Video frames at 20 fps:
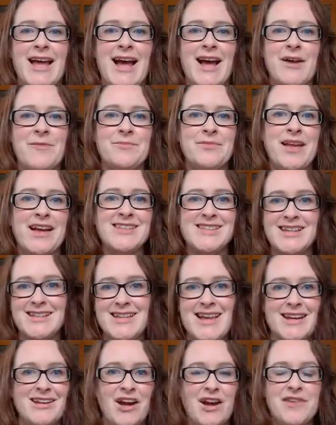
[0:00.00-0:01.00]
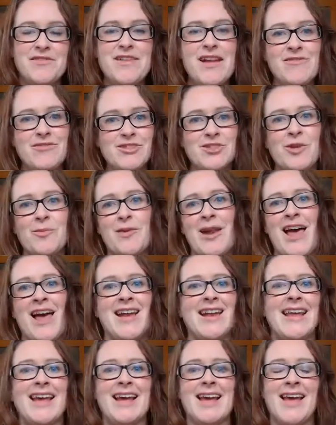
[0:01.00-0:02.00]
As I said, kind of never stop
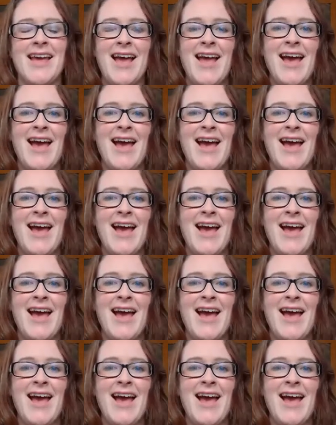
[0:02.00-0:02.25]
learning.